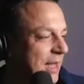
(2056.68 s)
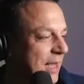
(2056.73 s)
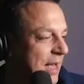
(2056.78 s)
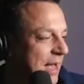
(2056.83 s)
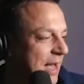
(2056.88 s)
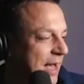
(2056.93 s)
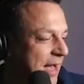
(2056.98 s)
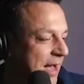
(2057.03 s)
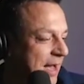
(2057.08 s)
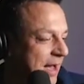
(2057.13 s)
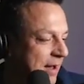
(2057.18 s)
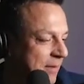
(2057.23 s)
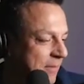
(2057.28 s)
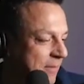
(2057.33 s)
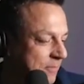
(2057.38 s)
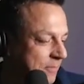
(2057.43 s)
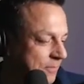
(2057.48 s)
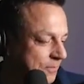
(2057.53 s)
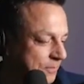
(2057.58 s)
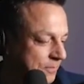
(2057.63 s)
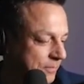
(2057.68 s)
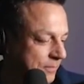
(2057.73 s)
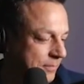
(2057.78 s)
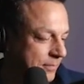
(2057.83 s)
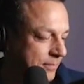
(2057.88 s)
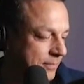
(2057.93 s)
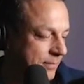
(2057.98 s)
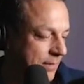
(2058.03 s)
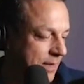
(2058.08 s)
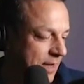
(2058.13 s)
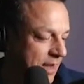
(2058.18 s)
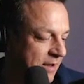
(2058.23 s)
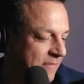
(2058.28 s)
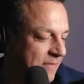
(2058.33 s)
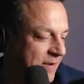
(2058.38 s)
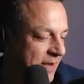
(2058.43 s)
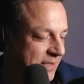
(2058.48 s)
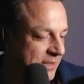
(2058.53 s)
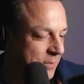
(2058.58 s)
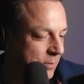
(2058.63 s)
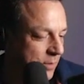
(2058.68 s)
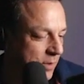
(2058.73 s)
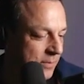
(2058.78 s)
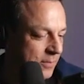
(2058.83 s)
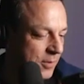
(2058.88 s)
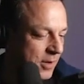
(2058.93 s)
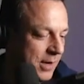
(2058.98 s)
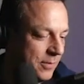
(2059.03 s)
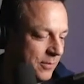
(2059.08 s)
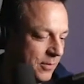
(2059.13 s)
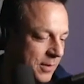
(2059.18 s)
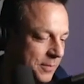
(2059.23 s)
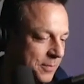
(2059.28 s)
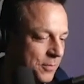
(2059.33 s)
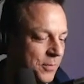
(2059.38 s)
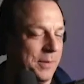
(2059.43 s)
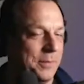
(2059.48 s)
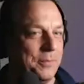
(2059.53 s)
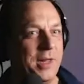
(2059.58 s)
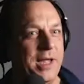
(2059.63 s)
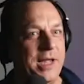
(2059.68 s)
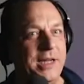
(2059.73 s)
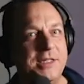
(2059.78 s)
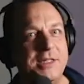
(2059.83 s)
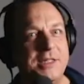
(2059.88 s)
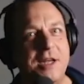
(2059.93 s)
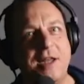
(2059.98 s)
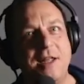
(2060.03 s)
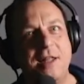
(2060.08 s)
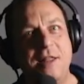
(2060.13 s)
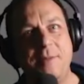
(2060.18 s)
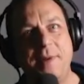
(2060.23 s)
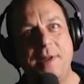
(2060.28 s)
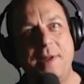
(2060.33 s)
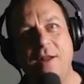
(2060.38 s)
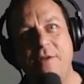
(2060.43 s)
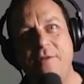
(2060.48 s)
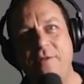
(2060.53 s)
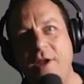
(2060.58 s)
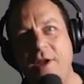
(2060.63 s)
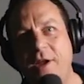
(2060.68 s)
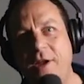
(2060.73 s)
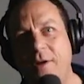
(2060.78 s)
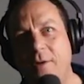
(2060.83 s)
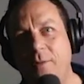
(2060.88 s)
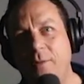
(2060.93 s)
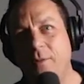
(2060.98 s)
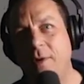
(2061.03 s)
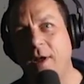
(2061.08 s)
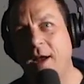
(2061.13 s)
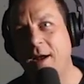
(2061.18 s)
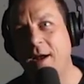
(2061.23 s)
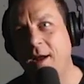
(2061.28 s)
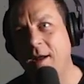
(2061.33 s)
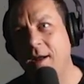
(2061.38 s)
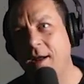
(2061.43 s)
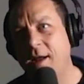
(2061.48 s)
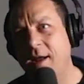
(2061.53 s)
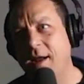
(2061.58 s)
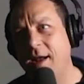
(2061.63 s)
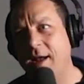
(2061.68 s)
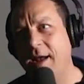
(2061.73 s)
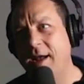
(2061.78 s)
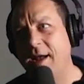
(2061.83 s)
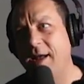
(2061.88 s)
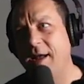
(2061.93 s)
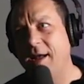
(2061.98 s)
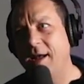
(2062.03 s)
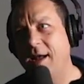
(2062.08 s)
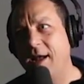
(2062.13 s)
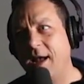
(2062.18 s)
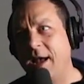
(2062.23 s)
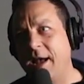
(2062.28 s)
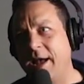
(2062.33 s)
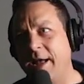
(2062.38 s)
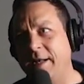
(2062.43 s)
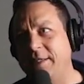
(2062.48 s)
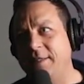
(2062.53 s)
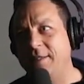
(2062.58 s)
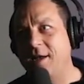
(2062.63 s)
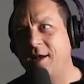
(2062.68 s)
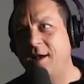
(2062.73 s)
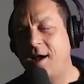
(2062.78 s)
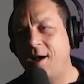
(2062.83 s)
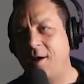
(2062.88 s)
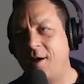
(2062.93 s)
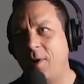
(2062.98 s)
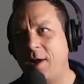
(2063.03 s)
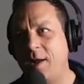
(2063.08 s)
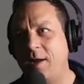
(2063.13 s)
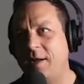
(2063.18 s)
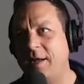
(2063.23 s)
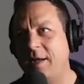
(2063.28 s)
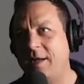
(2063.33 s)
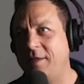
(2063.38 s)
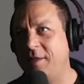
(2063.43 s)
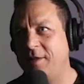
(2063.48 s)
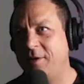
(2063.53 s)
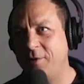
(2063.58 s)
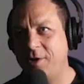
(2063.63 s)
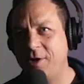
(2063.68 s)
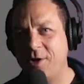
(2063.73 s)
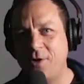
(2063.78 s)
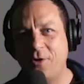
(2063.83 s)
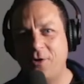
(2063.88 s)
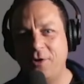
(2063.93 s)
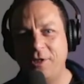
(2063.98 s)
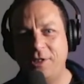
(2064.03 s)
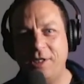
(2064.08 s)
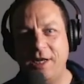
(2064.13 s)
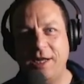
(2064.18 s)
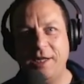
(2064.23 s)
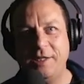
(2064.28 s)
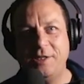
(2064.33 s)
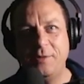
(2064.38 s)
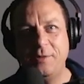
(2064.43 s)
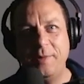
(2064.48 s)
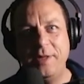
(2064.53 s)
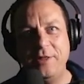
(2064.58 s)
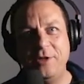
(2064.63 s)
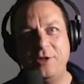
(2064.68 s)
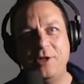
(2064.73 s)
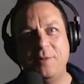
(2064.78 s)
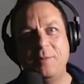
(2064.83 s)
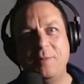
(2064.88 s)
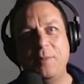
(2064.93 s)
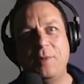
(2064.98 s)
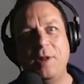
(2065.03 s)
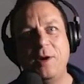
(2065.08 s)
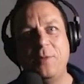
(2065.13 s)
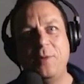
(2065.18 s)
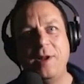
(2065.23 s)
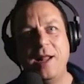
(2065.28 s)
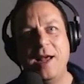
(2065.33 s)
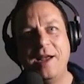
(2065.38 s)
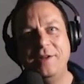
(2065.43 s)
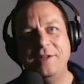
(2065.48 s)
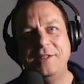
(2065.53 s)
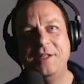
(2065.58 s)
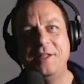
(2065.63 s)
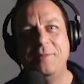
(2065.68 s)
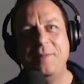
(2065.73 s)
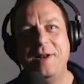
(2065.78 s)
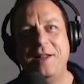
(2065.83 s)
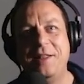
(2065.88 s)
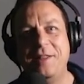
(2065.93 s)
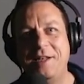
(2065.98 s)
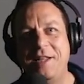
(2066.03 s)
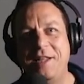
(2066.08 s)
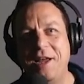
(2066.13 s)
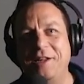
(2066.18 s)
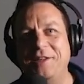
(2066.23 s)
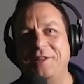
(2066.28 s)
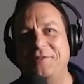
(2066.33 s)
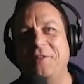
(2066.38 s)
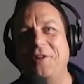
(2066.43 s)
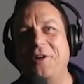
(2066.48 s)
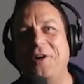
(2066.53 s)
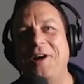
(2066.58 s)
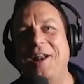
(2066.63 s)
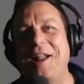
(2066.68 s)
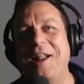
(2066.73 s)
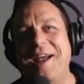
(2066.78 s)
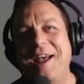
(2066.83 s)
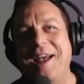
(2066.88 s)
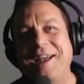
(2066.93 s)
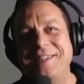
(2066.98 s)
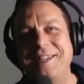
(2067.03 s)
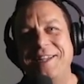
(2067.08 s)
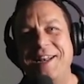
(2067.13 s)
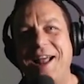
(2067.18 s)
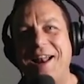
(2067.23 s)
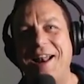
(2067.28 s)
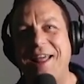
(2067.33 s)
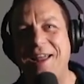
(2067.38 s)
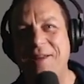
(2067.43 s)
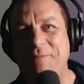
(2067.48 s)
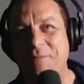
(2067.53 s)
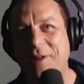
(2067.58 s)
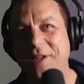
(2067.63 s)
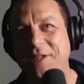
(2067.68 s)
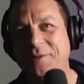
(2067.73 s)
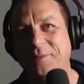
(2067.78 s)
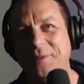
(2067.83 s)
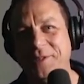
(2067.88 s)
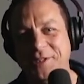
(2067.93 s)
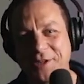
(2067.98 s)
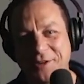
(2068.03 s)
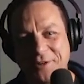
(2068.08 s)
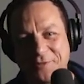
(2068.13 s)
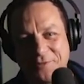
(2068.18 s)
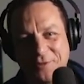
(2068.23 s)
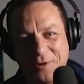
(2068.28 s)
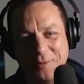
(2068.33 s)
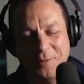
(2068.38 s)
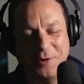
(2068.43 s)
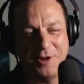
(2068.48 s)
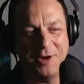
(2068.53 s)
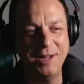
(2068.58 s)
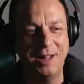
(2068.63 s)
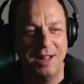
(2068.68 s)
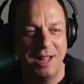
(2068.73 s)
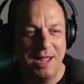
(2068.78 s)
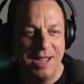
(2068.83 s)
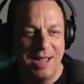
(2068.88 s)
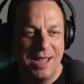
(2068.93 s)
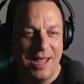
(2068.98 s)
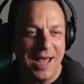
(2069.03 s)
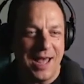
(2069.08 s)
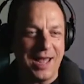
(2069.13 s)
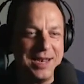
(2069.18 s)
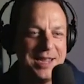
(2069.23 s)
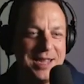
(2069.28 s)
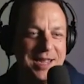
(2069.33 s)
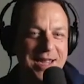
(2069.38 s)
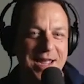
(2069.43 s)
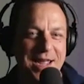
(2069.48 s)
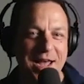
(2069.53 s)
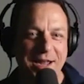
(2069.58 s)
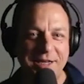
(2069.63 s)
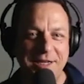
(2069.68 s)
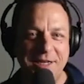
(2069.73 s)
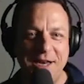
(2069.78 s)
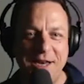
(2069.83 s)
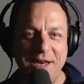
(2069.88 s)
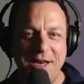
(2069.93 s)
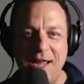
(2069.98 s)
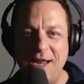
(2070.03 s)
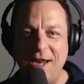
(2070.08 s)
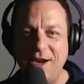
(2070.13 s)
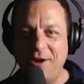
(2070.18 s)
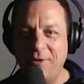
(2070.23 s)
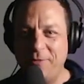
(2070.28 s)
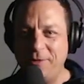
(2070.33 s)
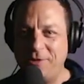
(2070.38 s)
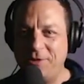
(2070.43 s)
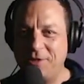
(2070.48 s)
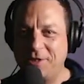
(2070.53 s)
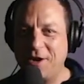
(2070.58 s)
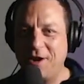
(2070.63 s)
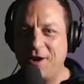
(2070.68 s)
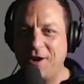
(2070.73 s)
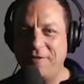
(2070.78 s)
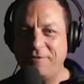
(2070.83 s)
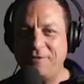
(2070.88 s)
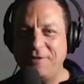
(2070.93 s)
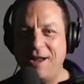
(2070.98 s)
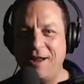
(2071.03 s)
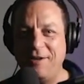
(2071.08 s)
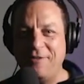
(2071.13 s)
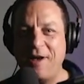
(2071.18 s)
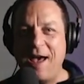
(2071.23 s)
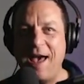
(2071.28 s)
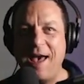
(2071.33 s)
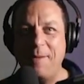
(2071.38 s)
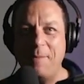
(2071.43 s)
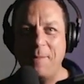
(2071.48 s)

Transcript: In fact, at one point, we played Stuck in the Middle of You. And I went, there were no horns in it, so me and the trumpet player went out into the middle of the dance floor, and I had an LA policeman's uniform on, and he had an ear which was carved out of ham,